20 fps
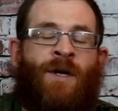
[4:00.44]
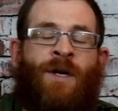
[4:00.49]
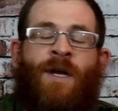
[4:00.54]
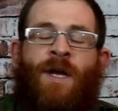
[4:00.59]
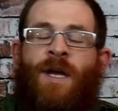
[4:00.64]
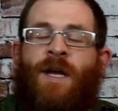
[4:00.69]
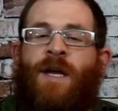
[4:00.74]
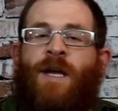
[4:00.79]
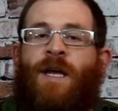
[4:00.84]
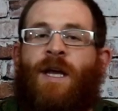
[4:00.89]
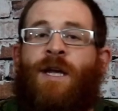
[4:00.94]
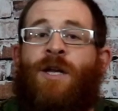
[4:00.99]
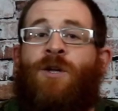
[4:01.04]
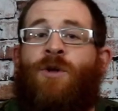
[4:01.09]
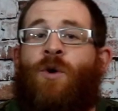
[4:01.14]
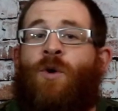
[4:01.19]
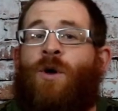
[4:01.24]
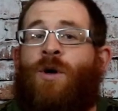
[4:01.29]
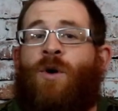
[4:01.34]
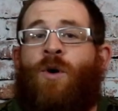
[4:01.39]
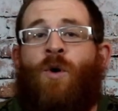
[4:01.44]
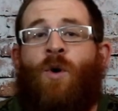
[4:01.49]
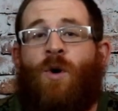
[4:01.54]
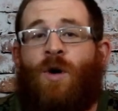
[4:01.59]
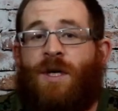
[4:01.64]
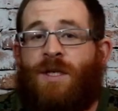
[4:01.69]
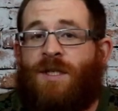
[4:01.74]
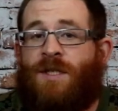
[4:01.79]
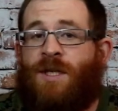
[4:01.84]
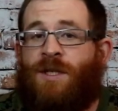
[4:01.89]
in an indoor
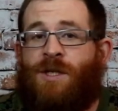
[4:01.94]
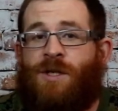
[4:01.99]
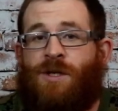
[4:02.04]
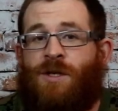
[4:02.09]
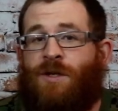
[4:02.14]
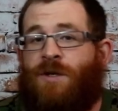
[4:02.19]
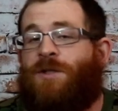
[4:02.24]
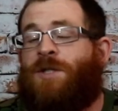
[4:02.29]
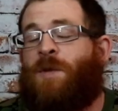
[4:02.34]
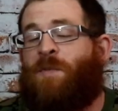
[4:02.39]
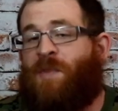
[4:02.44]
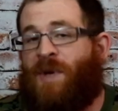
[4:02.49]
course and you use your